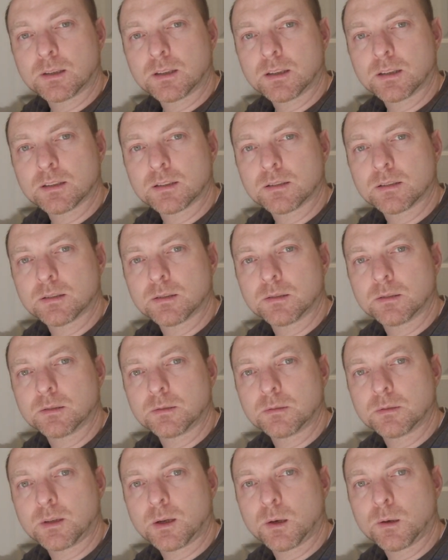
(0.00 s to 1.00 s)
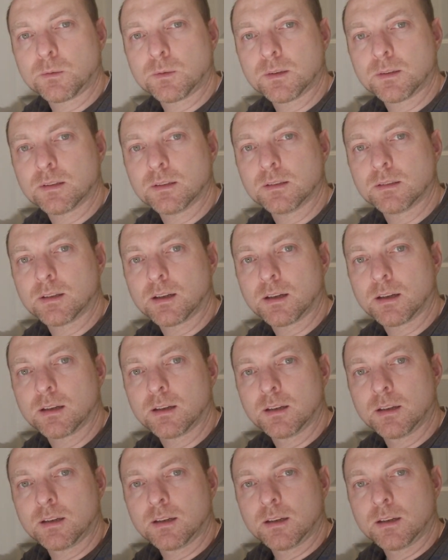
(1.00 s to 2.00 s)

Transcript: I'd like to know if this is a